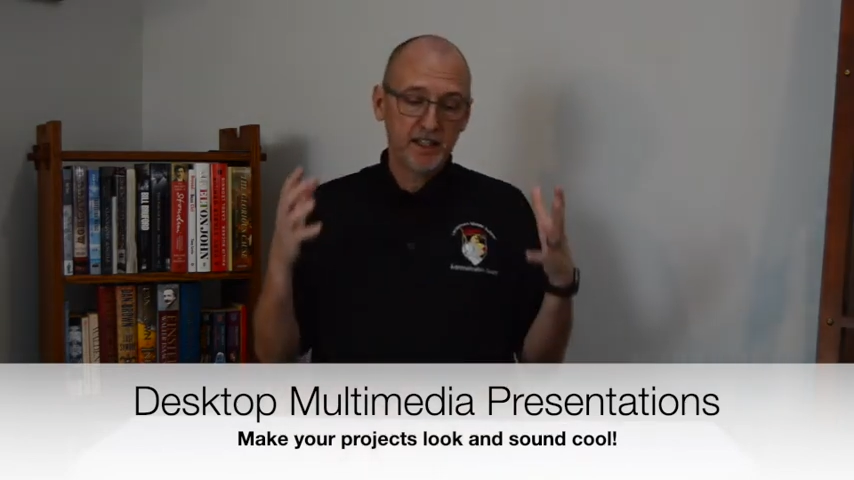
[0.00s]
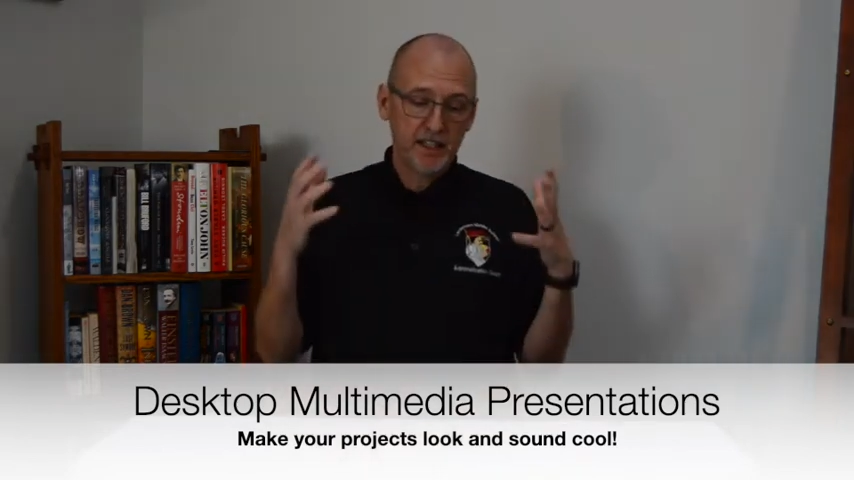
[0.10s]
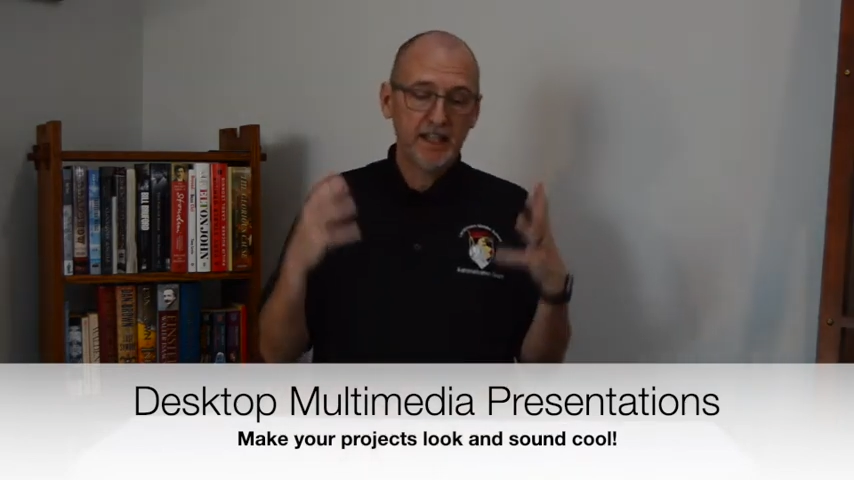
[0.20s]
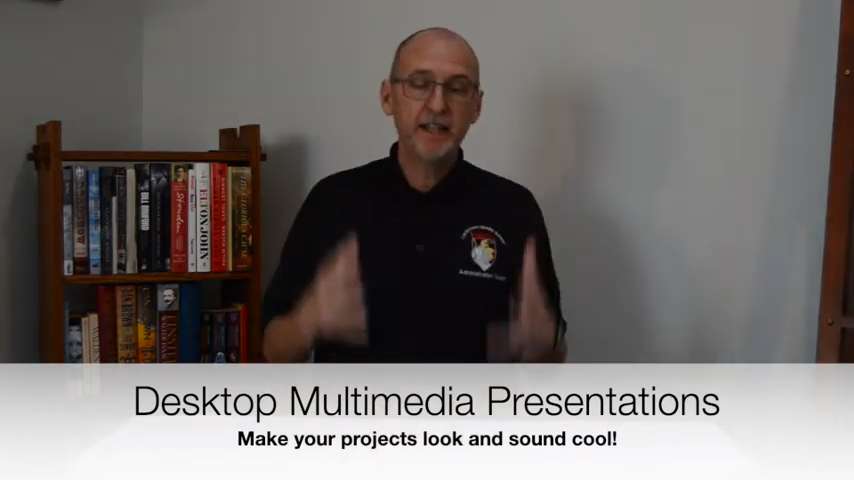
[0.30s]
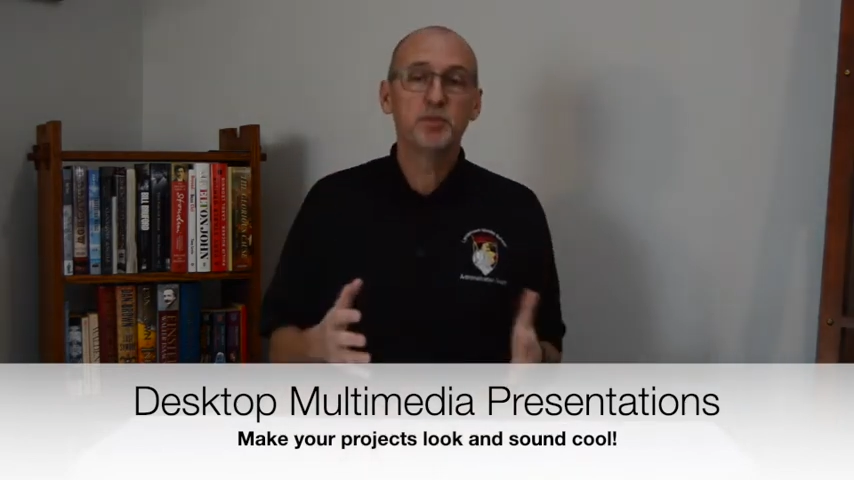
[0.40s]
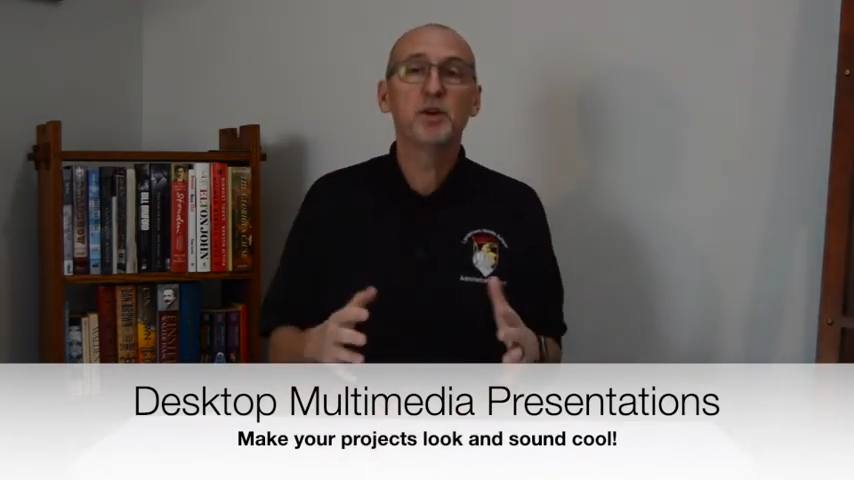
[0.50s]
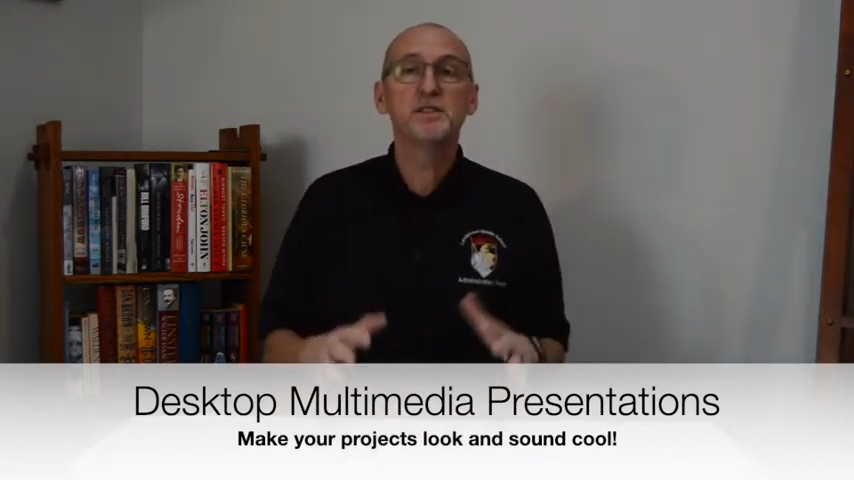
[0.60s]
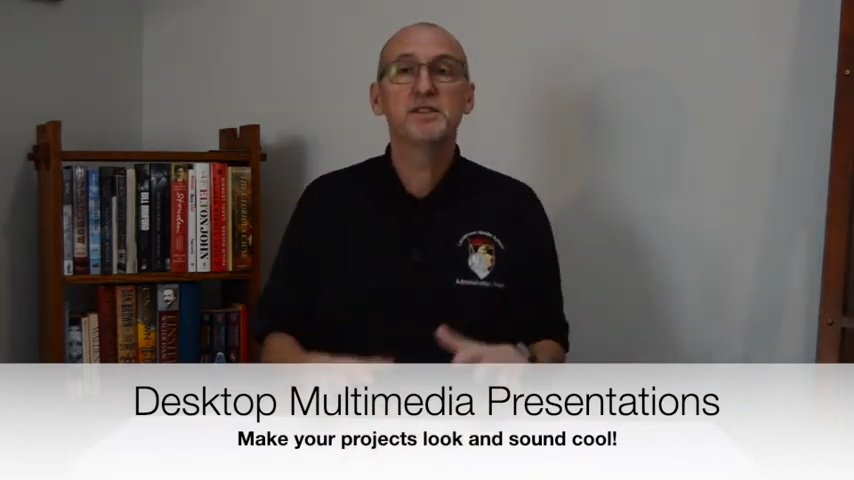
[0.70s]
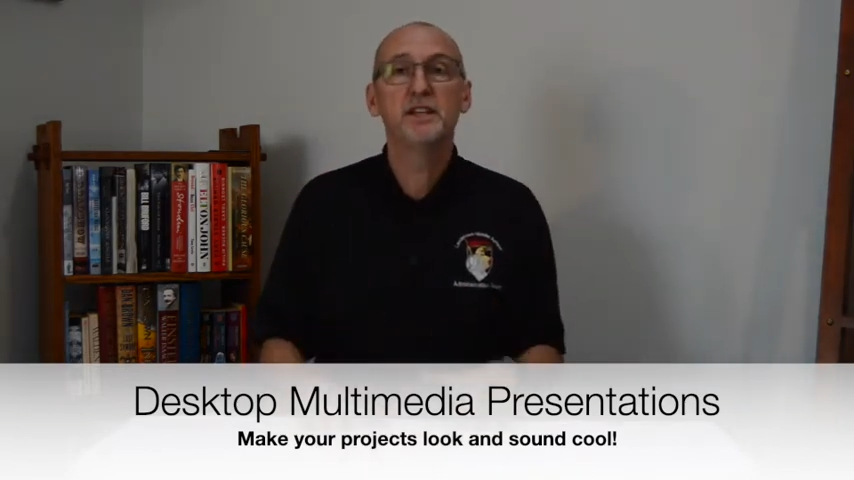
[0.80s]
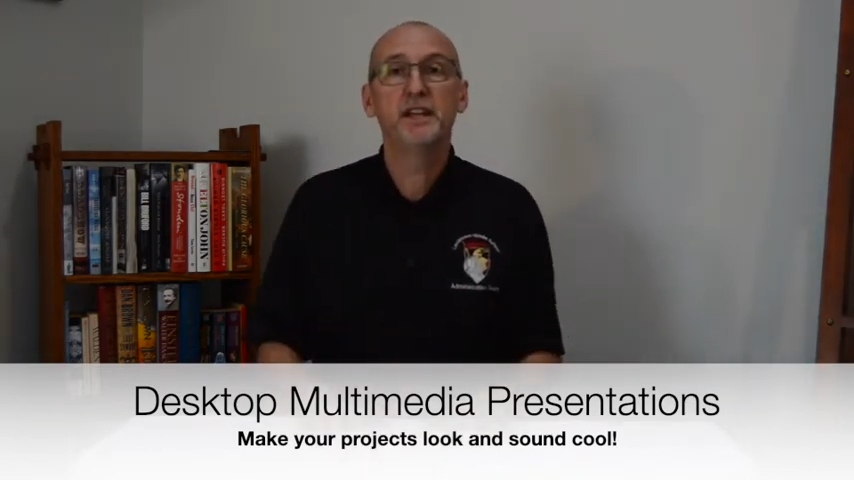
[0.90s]
any
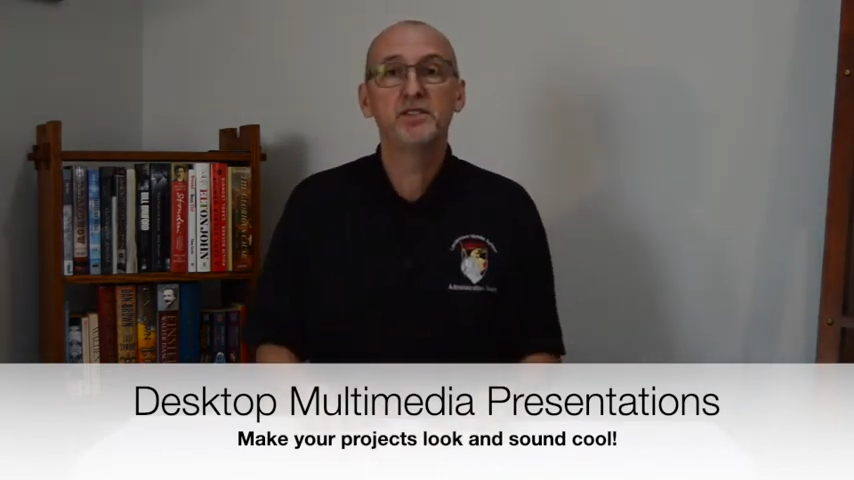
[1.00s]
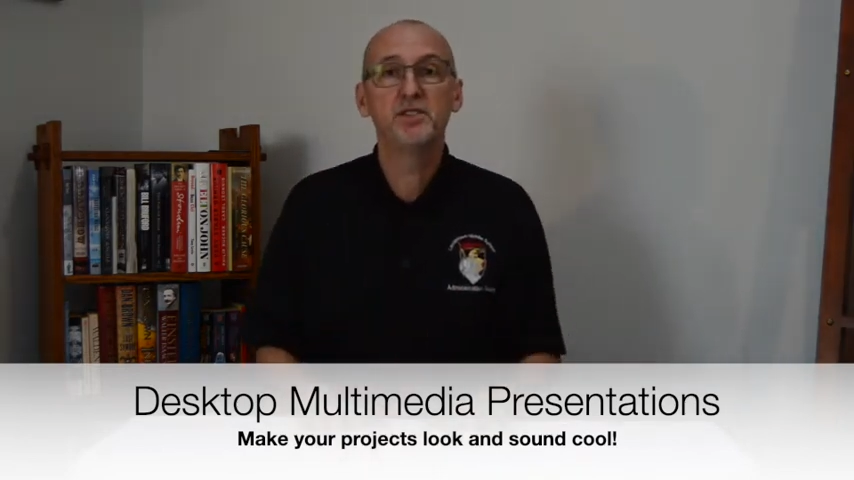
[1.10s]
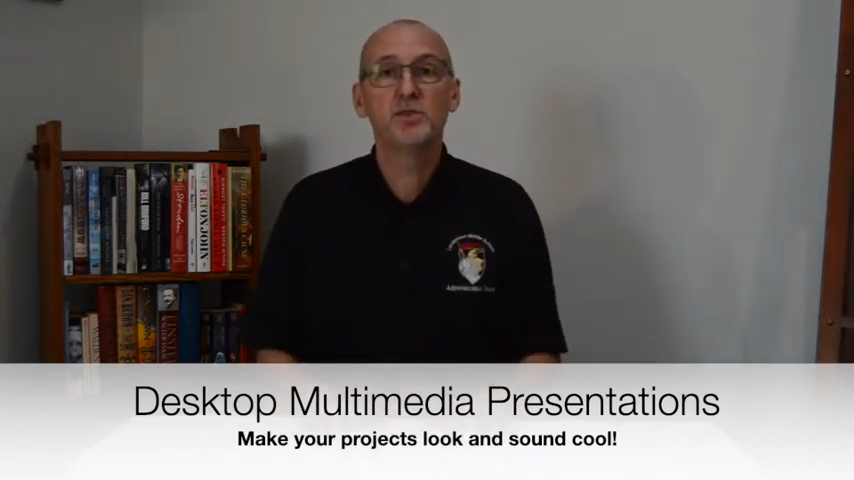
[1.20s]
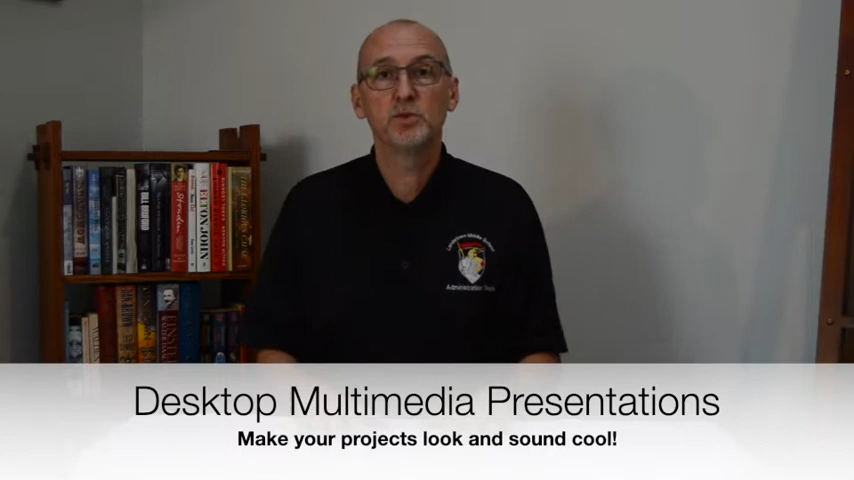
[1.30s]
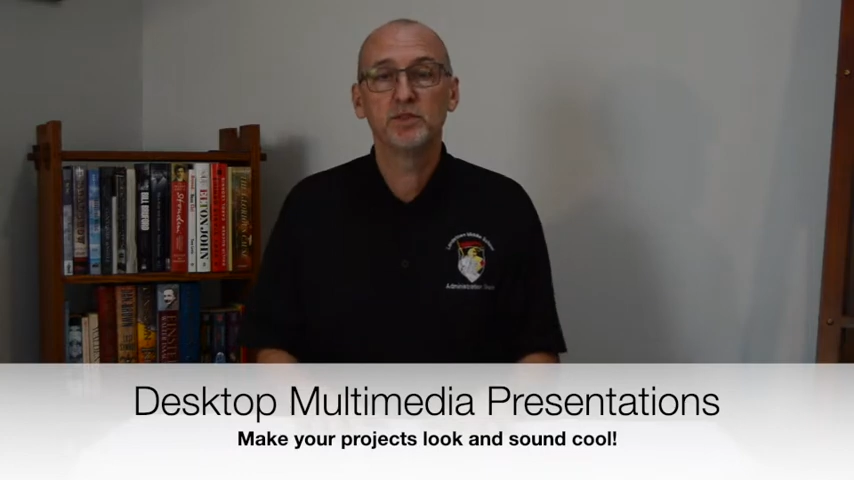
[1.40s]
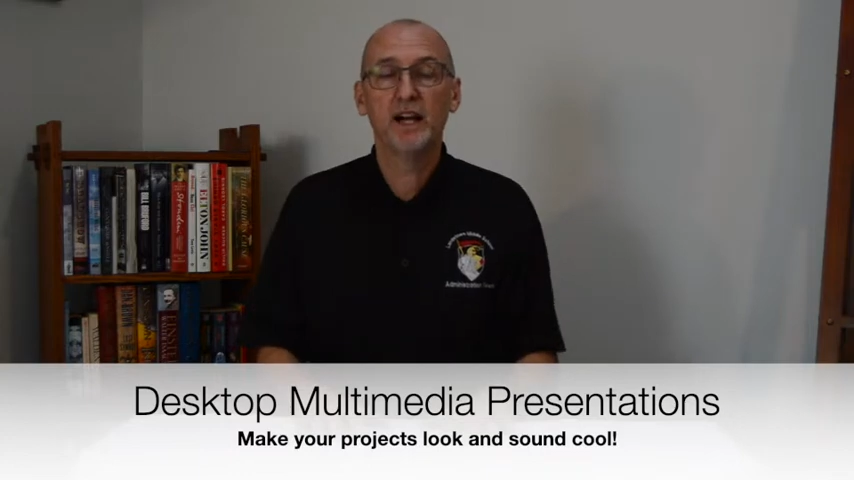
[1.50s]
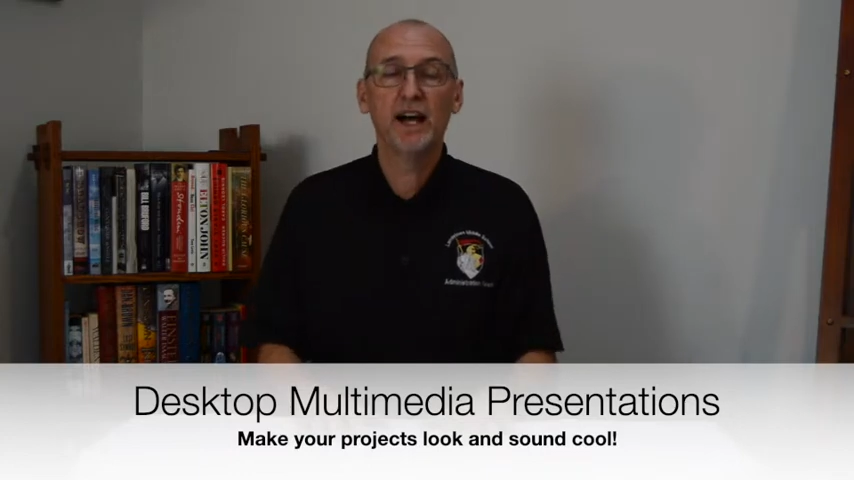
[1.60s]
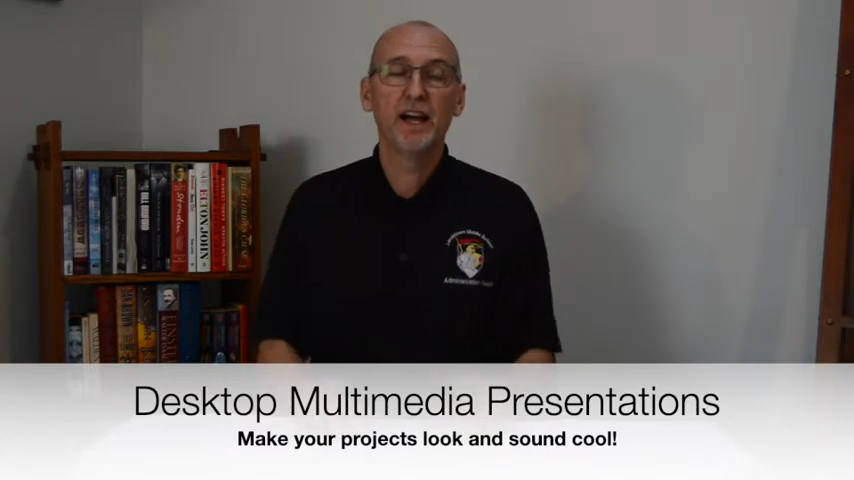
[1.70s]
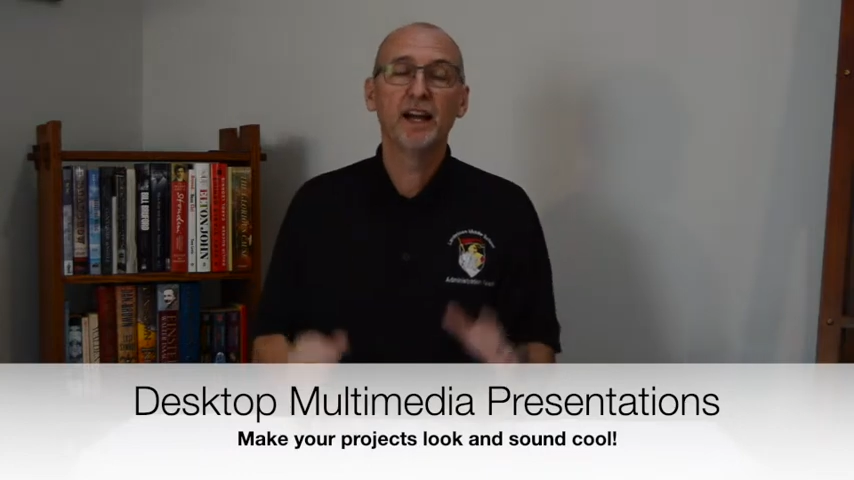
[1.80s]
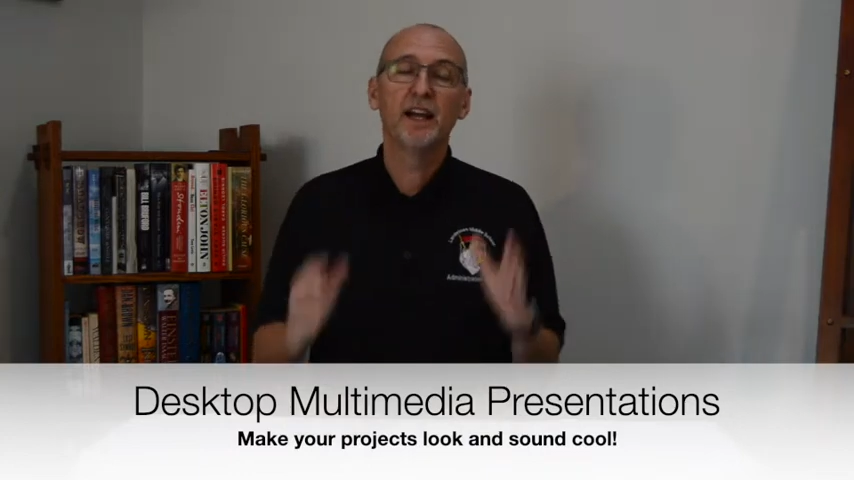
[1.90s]
presentation you've
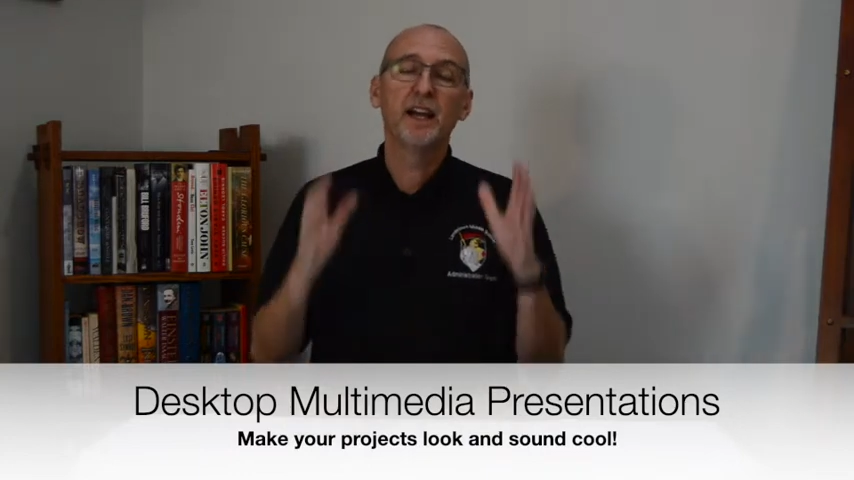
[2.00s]
got